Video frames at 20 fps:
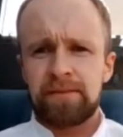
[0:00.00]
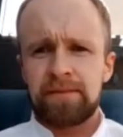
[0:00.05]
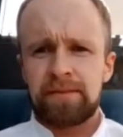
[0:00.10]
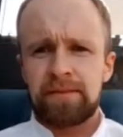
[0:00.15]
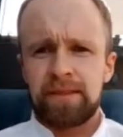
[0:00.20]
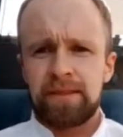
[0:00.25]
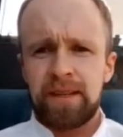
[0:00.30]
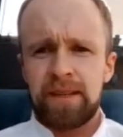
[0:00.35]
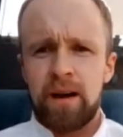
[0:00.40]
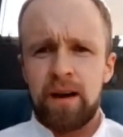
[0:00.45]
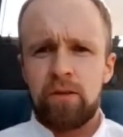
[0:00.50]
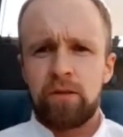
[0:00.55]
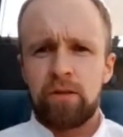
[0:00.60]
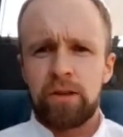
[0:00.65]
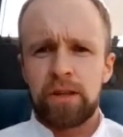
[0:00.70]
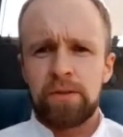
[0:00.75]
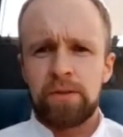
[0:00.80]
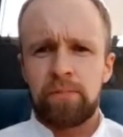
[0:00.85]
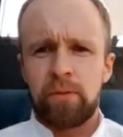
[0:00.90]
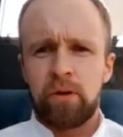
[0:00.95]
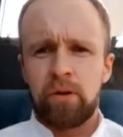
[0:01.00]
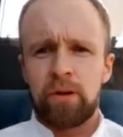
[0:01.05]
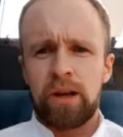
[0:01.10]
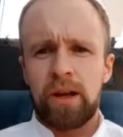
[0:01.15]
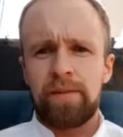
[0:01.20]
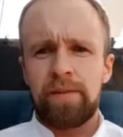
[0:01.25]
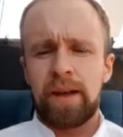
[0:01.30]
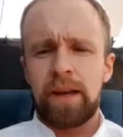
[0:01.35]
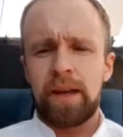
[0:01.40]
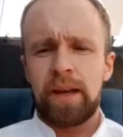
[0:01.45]
Yeah, all in the bowl,
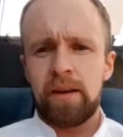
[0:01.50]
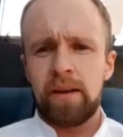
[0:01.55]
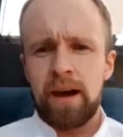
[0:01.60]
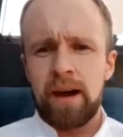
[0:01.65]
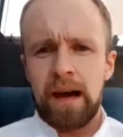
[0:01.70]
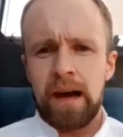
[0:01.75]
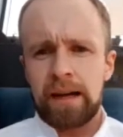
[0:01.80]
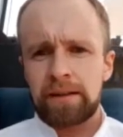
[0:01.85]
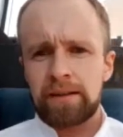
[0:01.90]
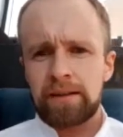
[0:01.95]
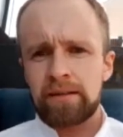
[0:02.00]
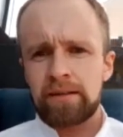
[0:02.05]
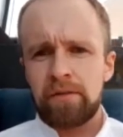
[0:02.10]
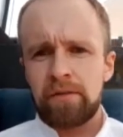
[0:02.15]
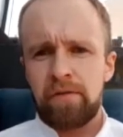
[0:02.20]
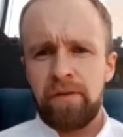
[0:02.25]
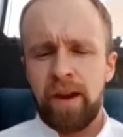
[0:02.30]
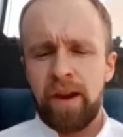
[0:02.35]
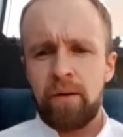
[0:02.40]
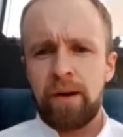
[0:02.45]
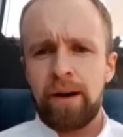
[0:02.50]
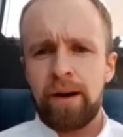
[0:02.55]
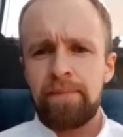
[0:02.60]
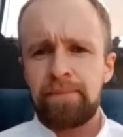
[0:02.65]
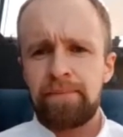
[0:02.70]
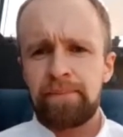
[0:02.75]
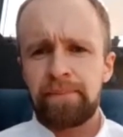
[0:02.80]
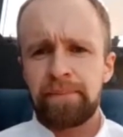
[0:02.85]
and then add the flour,